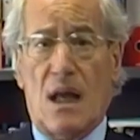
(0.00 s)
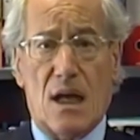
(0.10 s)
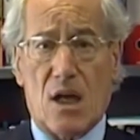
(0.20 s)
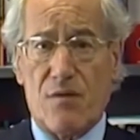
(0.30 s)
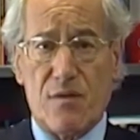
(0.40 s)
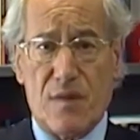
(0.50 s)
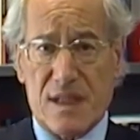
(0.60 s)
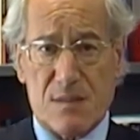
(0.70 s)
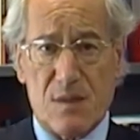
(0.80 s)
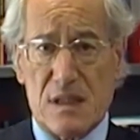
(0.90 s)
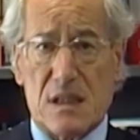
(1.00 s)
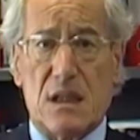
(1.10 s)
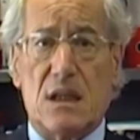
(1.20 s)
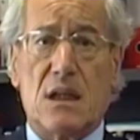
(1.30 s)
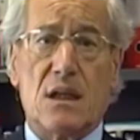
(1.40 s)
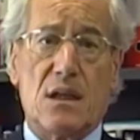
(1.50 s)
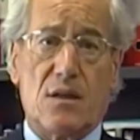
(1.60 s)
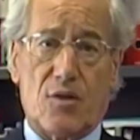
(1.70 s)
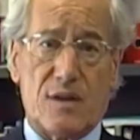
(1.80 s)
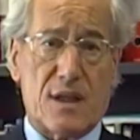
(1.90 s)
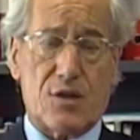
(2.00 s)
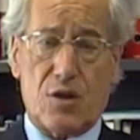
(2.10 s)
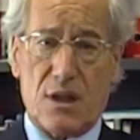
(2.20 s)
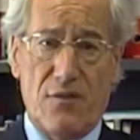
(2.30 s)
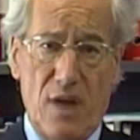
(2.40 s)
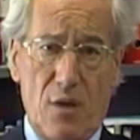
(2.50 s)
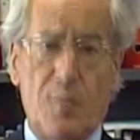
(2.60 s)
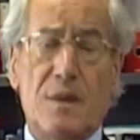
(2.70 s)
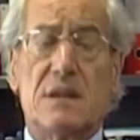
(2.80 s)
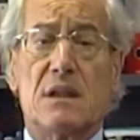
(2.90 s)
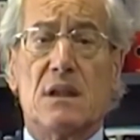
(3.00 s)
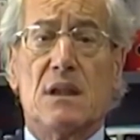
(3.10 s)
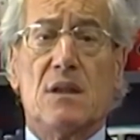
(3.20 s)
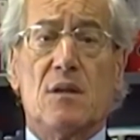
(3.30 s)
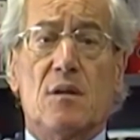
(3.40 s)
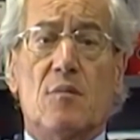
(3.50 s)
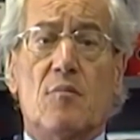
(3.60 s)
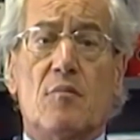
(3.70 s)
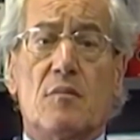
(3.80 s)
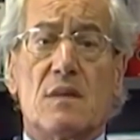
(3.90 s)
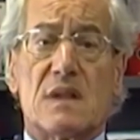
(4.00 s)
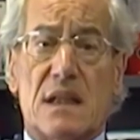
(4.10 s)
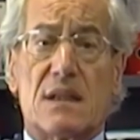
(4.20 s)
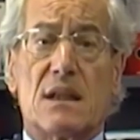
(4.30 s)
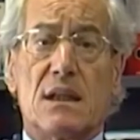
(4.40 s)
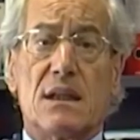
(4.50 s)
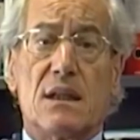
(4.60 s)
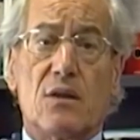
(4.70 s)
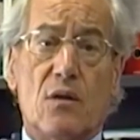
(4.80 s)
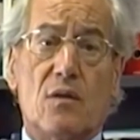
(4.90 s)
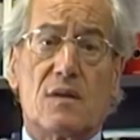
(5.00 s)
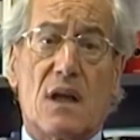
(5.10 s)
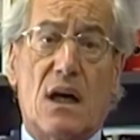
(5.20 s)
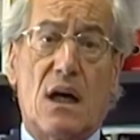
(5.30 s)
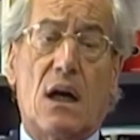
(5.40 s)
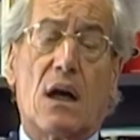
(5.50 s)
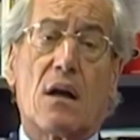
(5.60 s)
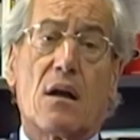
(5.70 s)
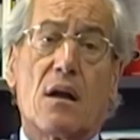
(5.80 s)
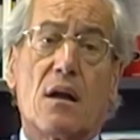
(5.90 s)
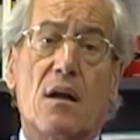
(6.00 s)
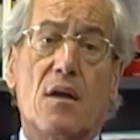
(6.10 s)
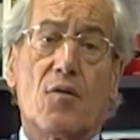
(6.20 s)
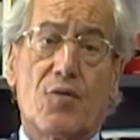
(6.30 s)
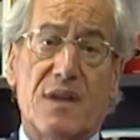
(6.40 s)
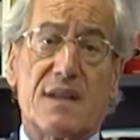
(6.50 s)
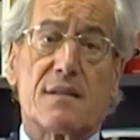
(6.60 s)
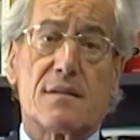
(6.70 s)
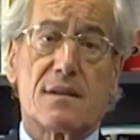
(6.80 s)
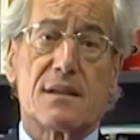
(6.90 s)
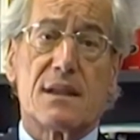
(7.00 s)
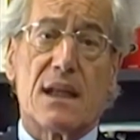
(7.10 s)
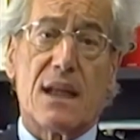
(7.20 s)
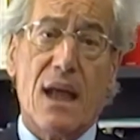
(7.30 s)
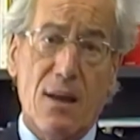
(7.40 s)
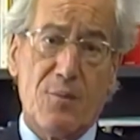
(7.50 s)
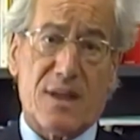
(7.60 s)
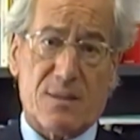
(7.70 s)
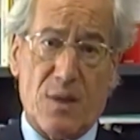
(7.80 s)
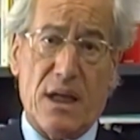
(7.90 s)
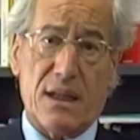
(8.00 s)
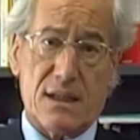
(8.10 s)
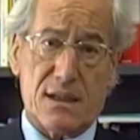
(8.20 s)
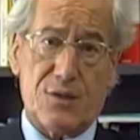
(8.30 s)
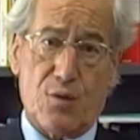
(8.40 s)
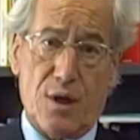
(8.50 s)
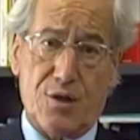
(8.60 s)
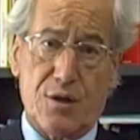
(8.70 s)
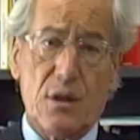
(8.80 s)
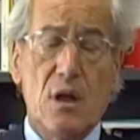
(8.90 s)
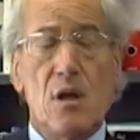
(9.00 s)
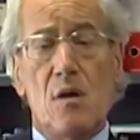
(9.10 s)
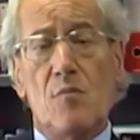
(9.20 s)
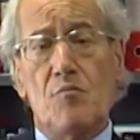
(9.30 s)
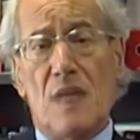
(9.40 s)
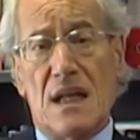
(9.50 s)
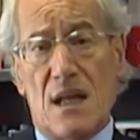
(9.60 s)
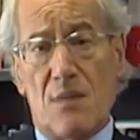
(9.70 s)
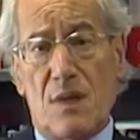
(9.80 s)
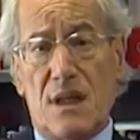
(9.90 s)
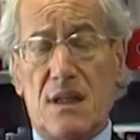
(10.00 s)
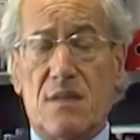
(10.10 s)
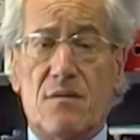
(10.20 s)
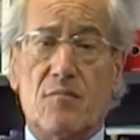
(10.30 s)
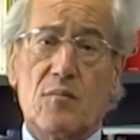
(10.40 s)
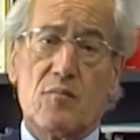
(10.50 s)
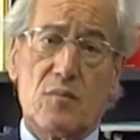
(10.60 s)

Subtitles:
lack of investments in research and development. Certainly those are reasons that help explain the situation, but I believe